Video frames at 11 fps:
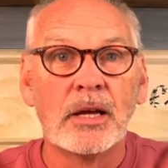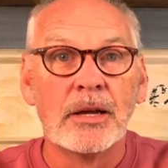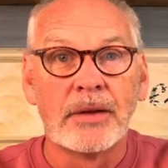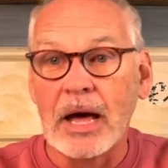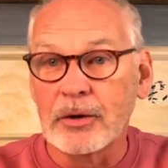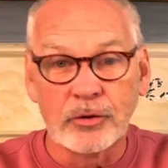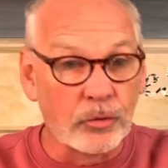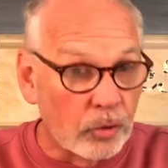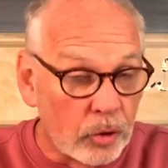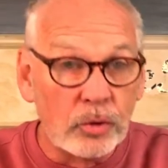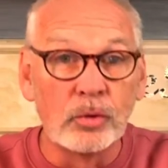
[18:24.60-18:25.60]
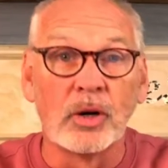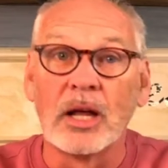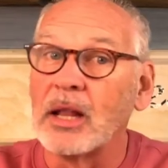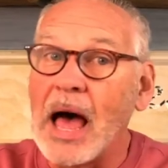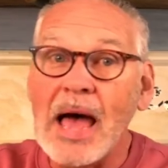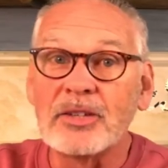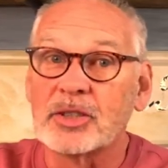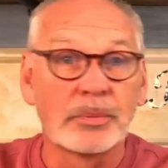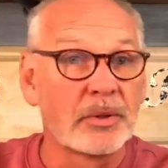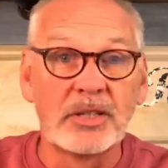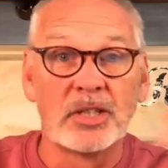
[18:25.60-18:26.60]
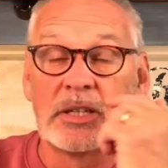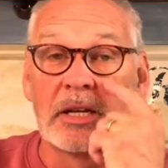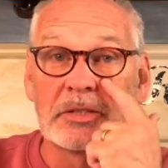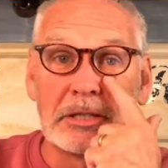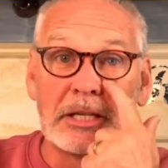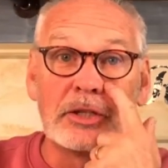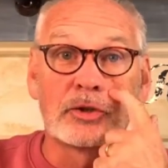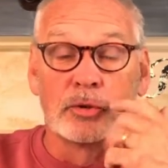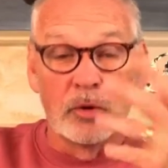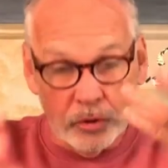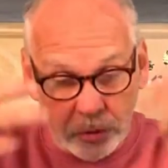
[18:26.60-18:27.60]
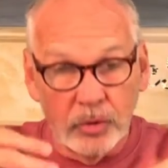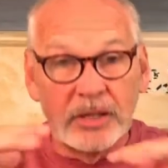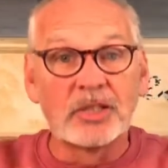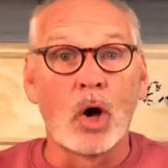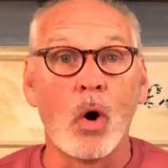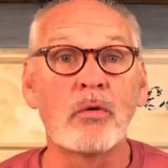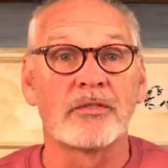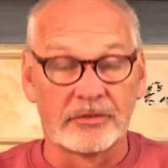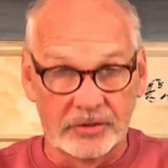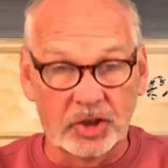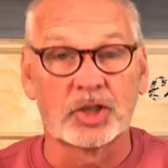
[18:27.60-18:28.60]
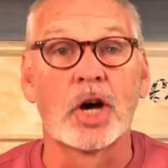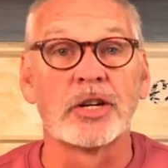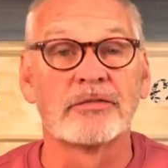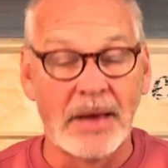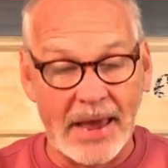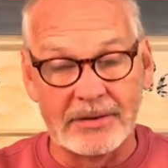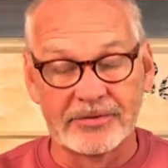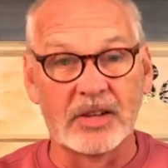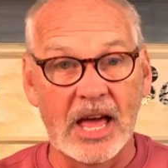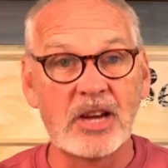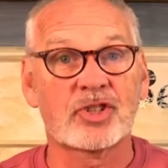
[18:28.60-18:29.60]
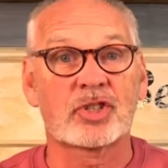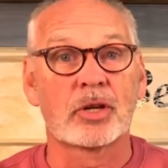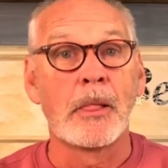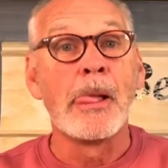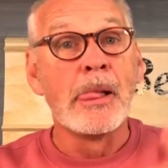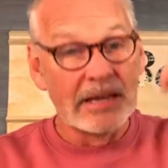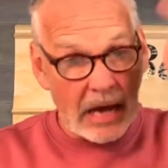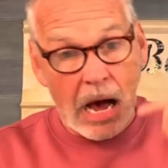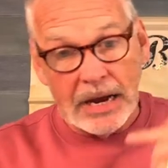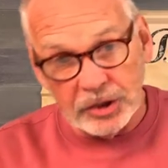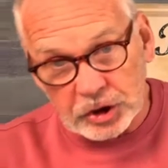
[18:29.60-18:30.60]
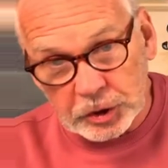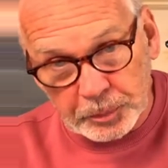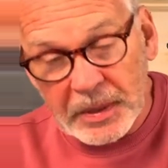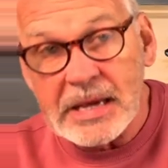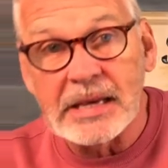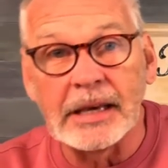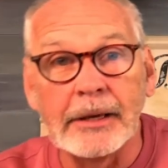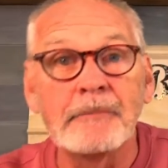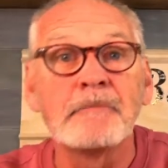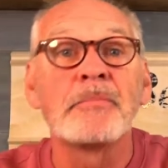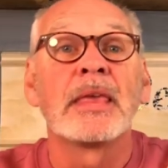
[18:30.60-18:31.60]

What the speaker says: Not through Elisha, because he doesn't need to. Through his own Son of Man flesh, God is speaking.